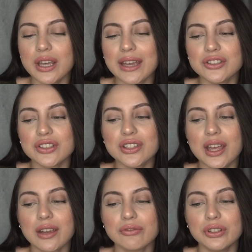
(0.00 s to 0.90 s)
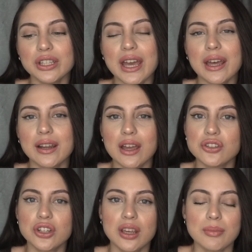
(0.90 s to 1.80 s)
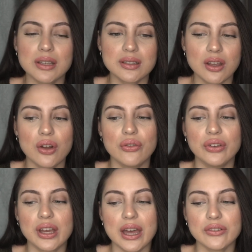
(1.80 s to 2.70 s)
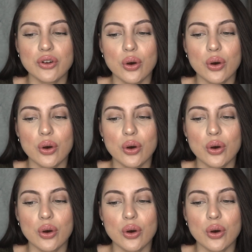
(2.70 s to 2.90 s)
I just really had to educate myself and kind of